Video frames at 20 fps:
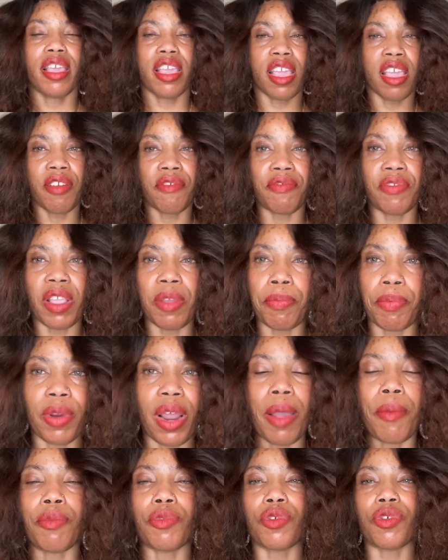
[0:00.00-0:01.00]
Evening
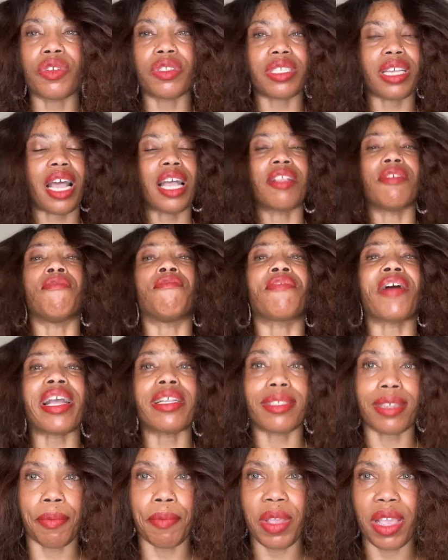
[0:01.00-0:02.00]
Primrose and
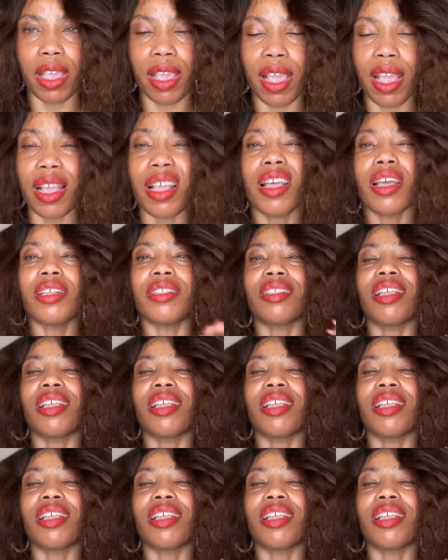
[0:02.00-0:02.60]
vitamin E,